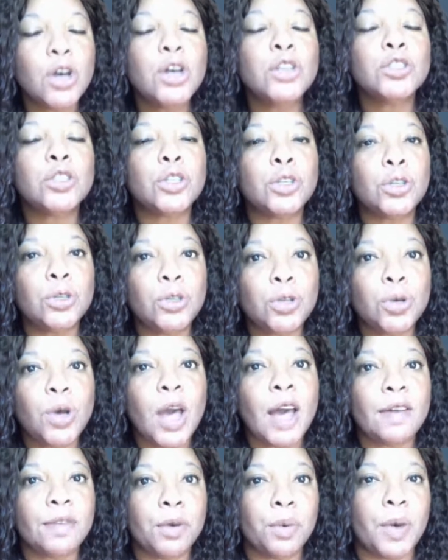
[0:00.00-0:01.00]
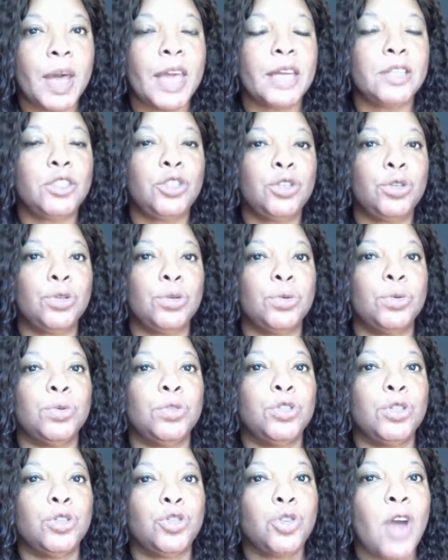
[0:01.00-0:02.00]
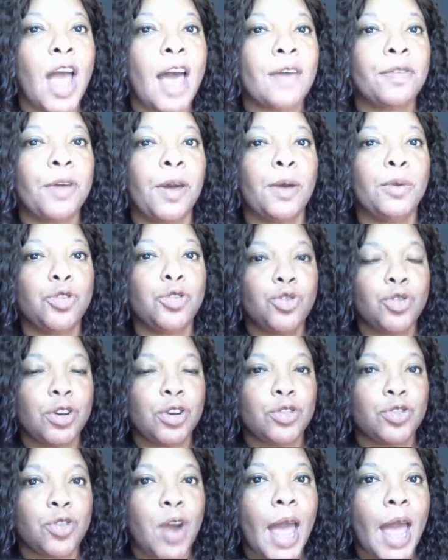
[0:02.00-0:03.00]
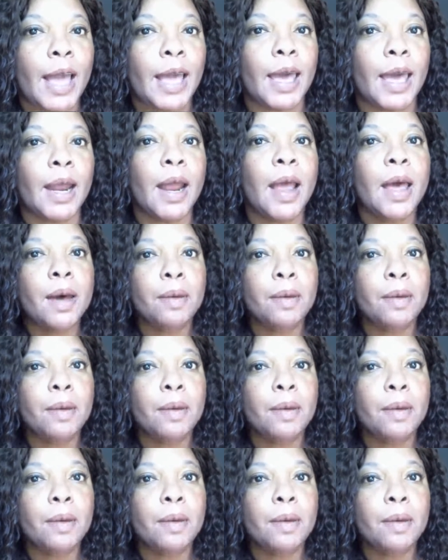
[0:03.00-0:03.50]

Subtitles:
So you do have a way to track it.